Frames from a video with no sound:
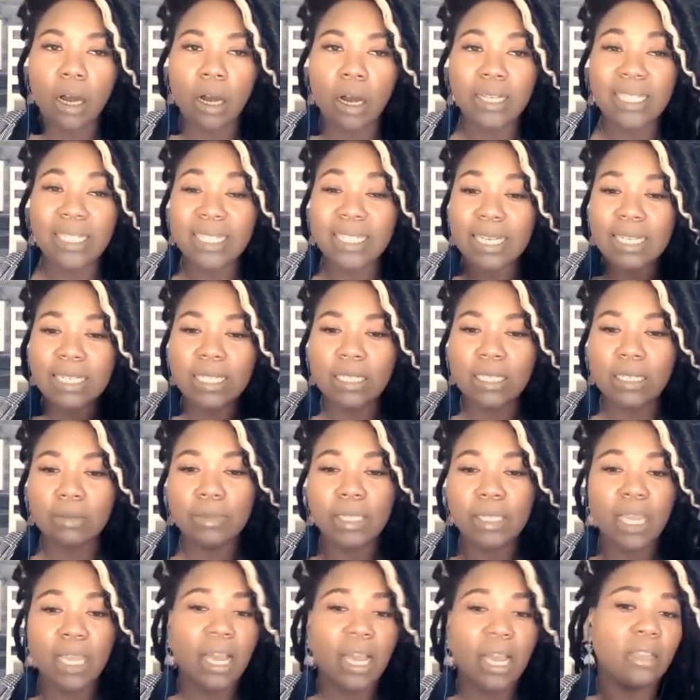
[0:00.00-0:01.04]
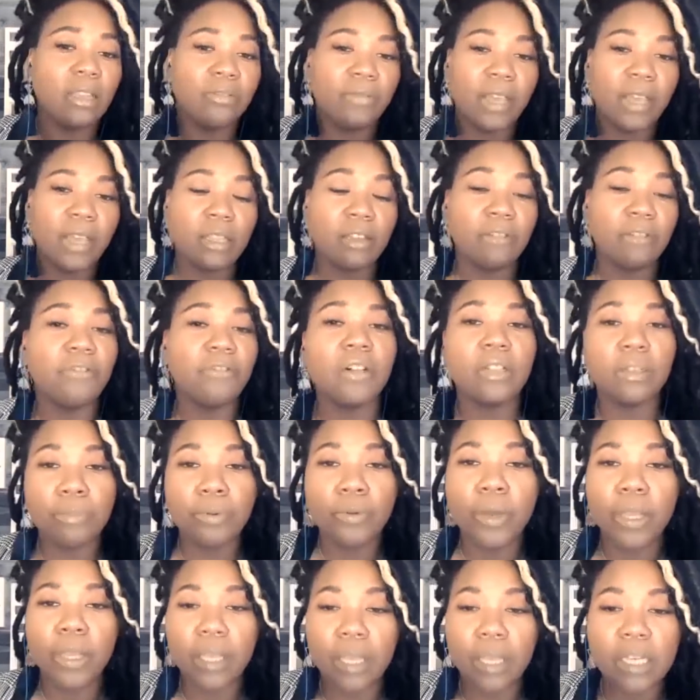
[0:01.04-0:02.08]
system to elevate the full
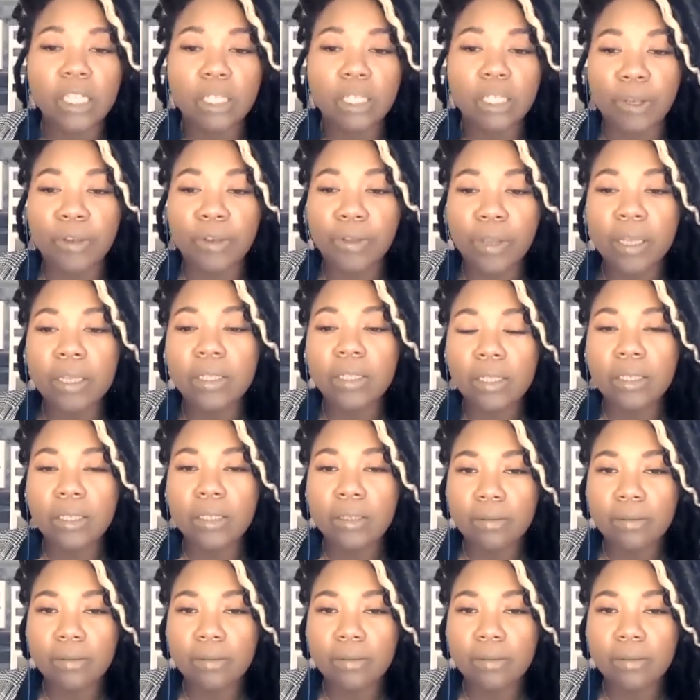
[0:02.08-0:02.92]
employee experience.